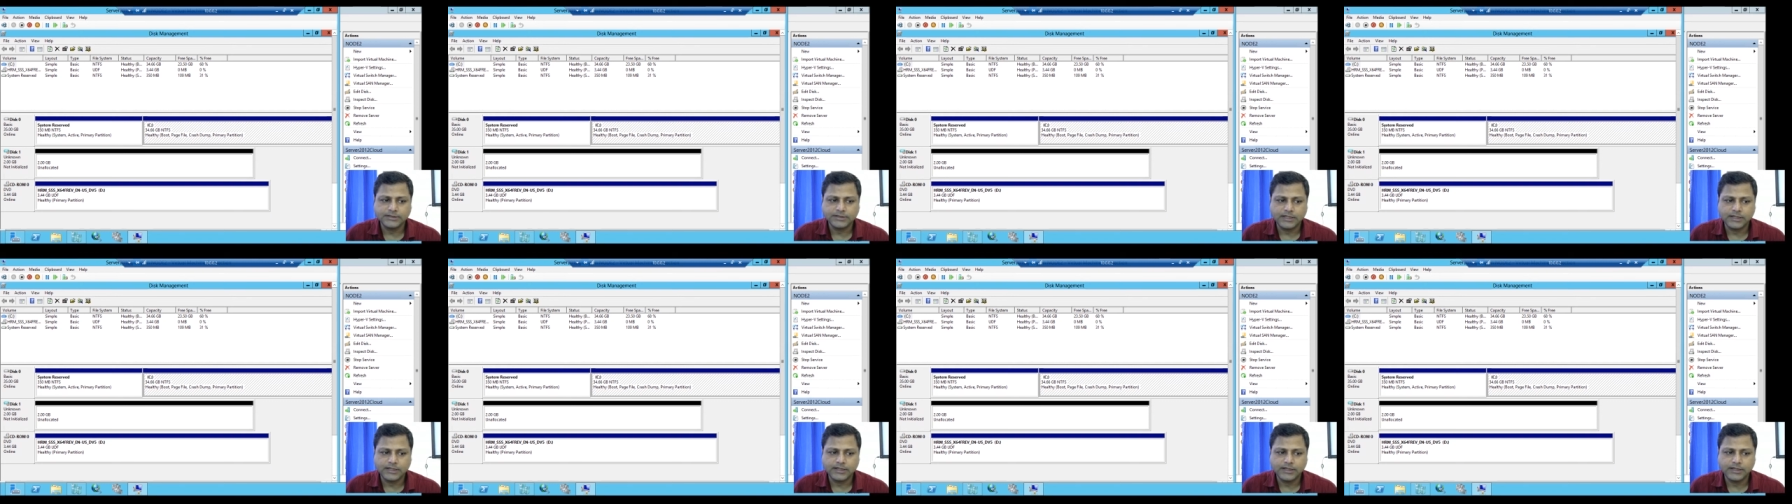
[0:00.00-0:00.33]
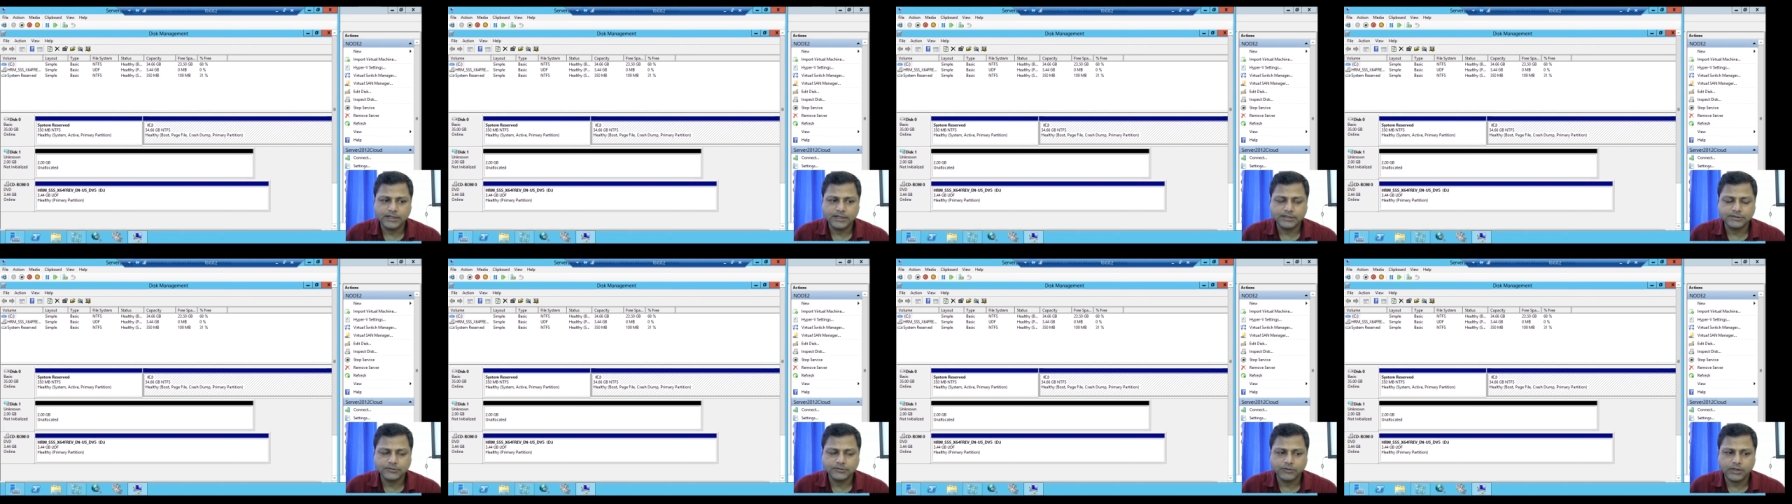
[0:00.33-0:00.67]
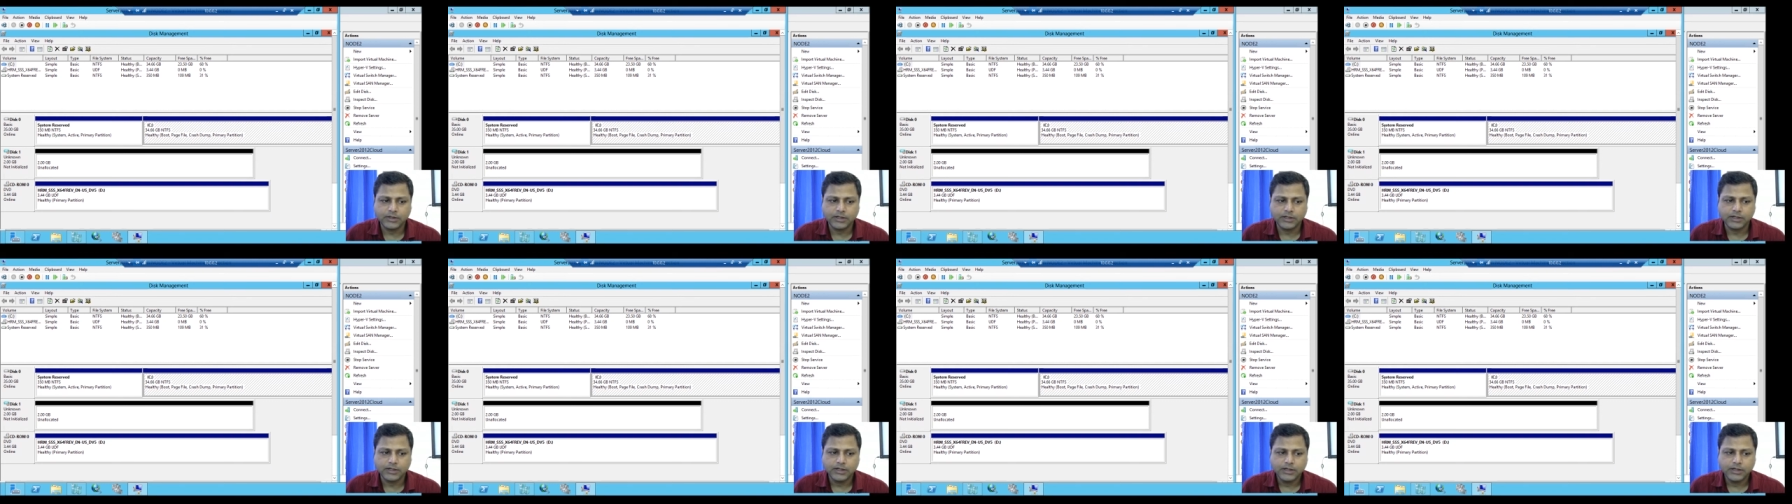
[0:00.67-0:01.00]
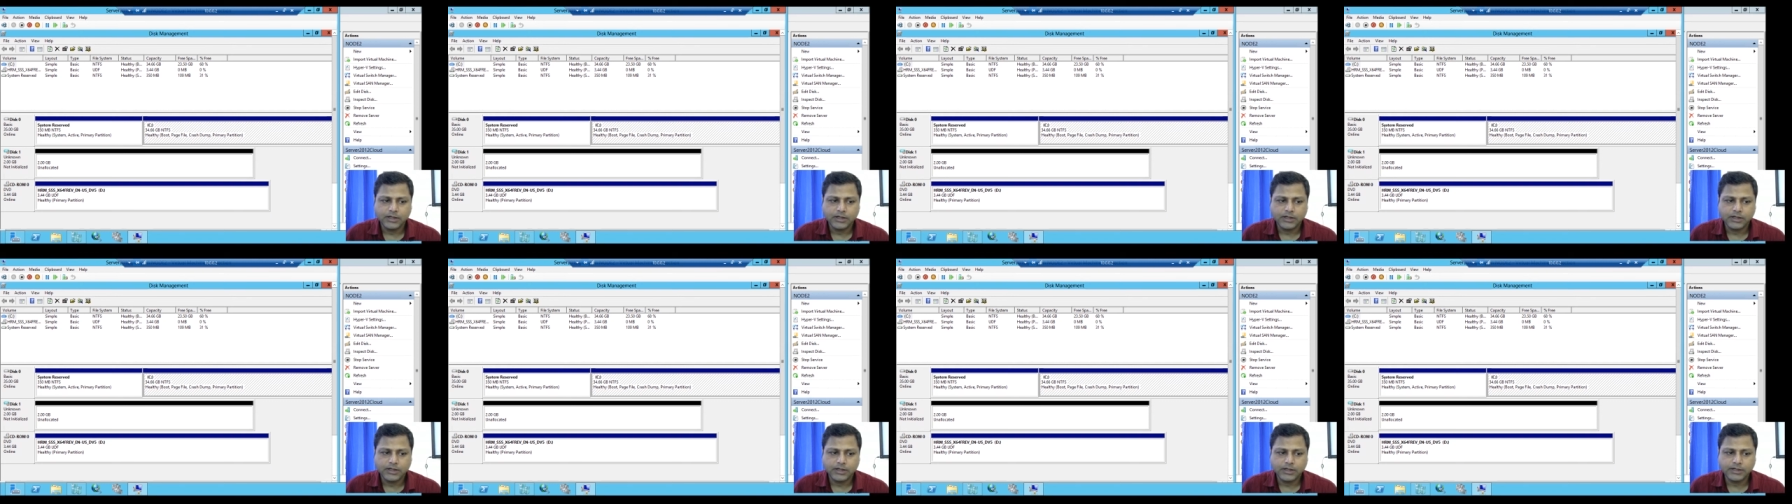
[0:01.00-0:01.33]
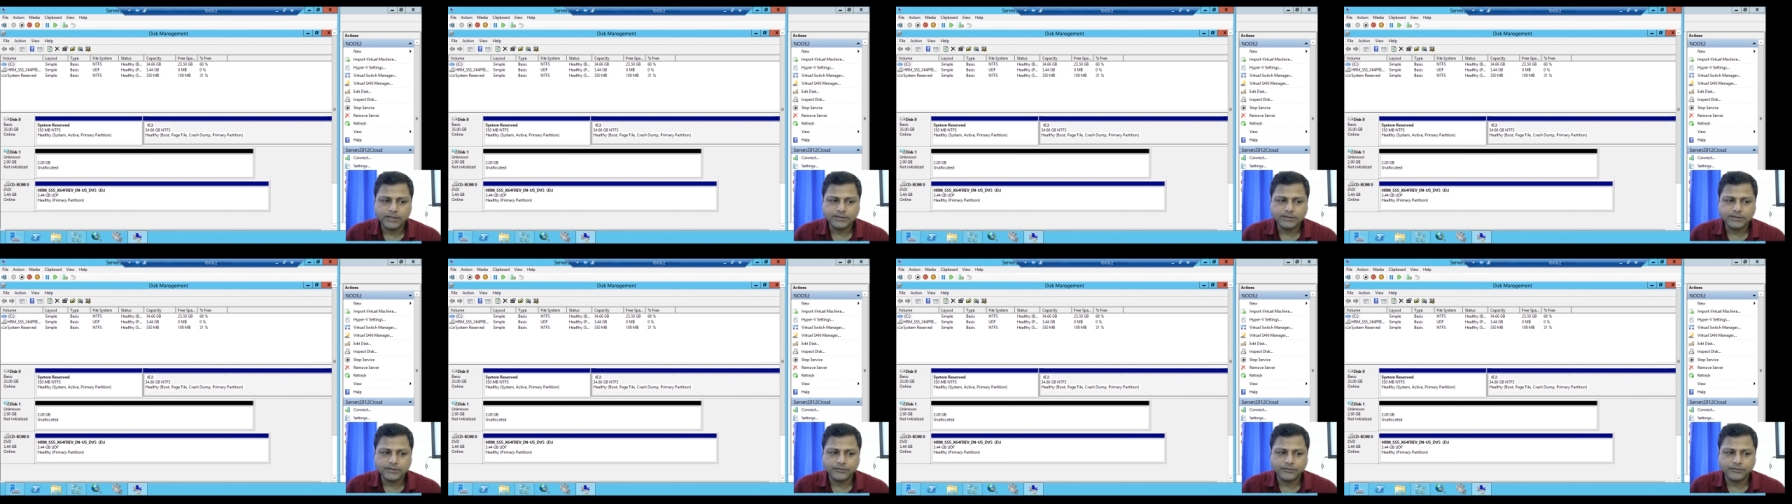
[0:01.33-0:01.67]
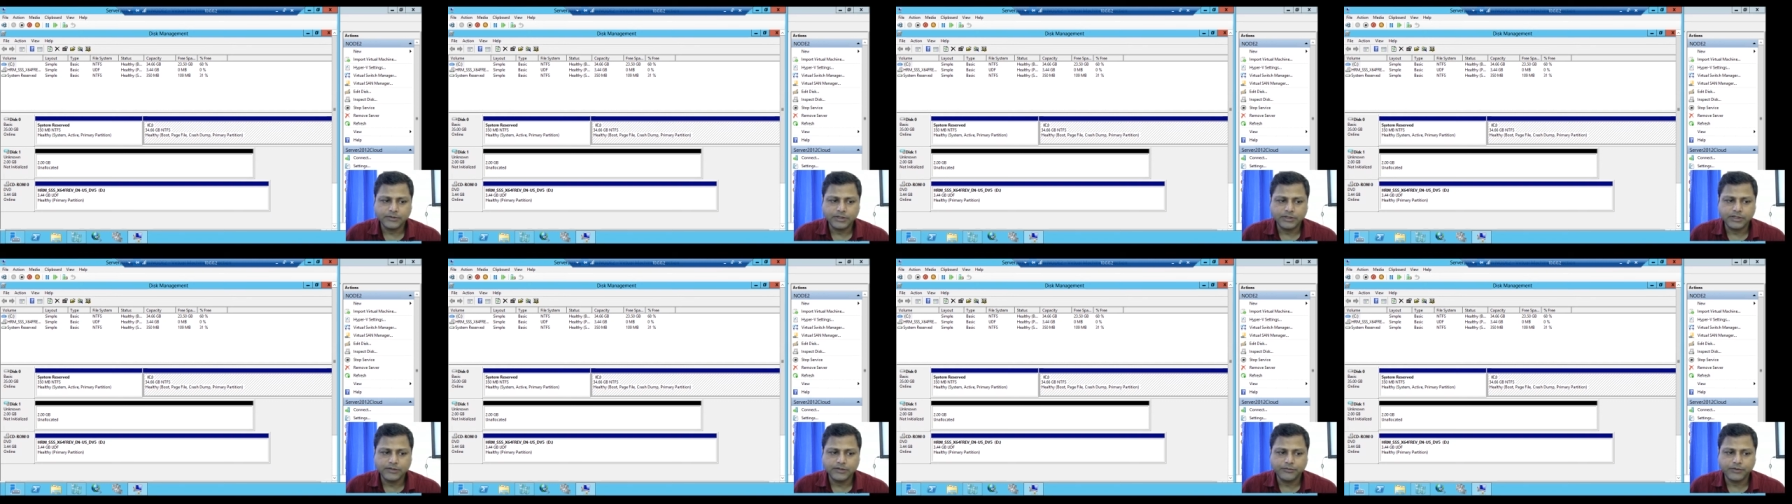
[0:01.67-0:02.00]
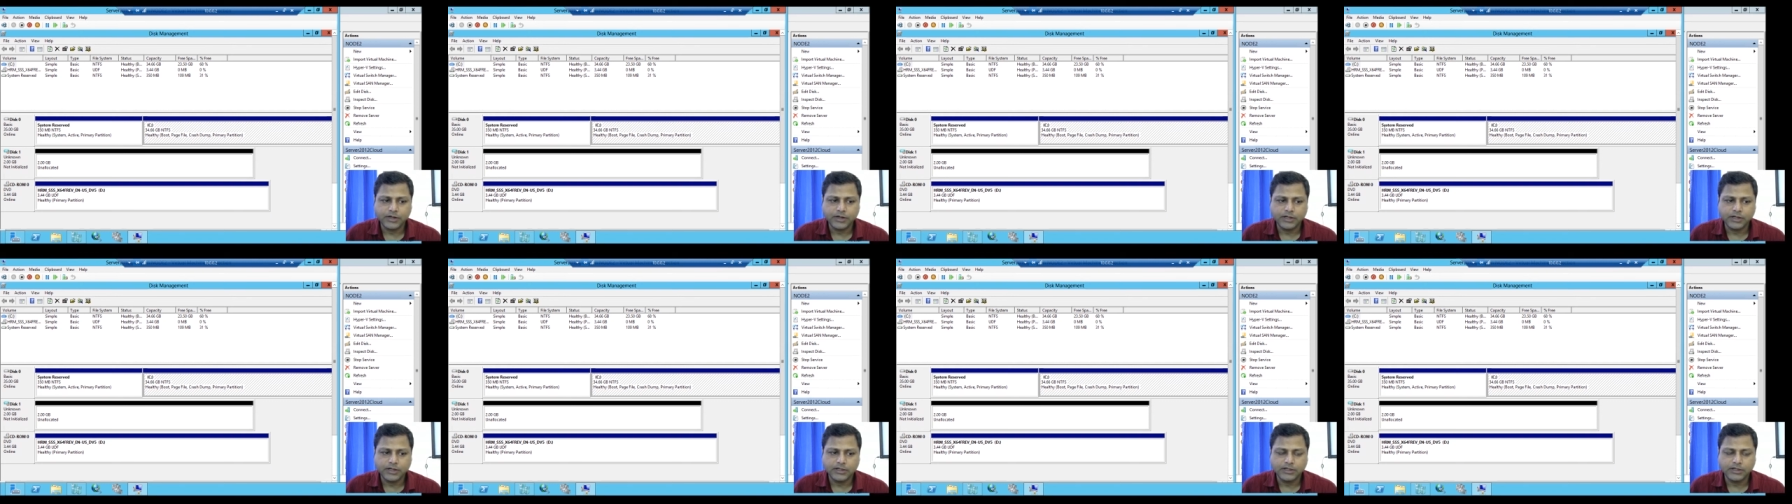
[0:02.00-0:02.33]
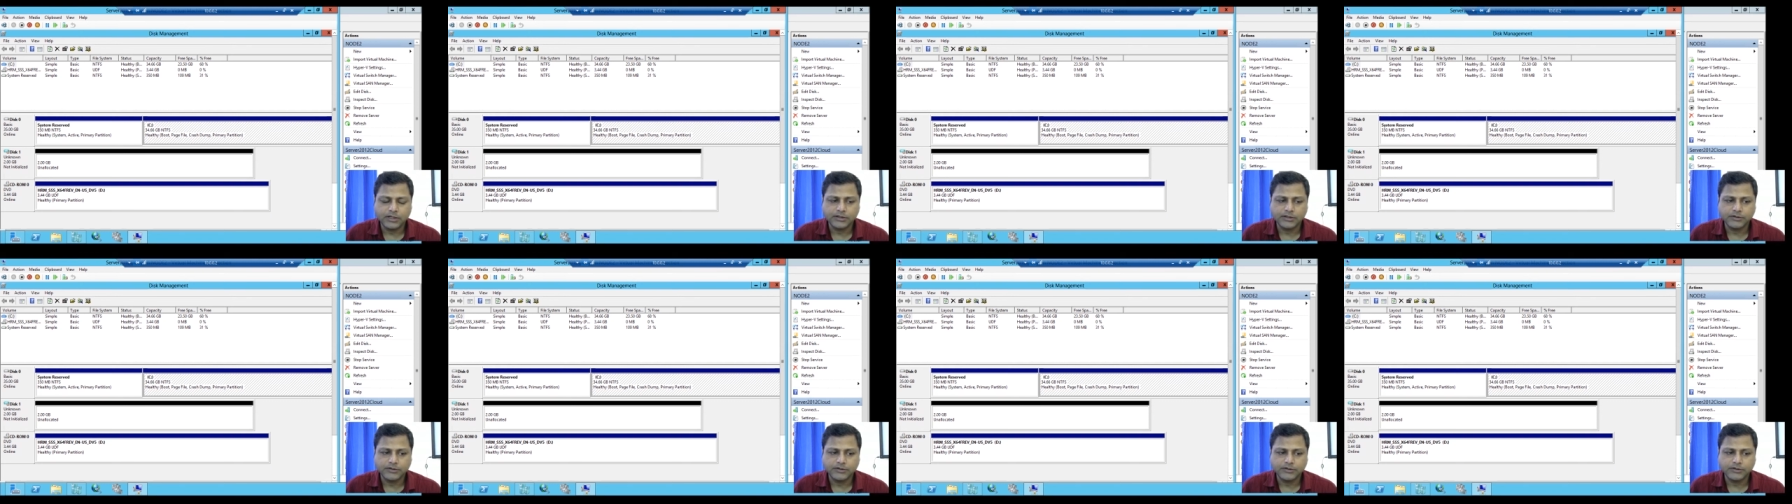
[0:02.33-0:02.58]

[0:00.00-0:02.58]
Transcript: and disk 1, it is with different color.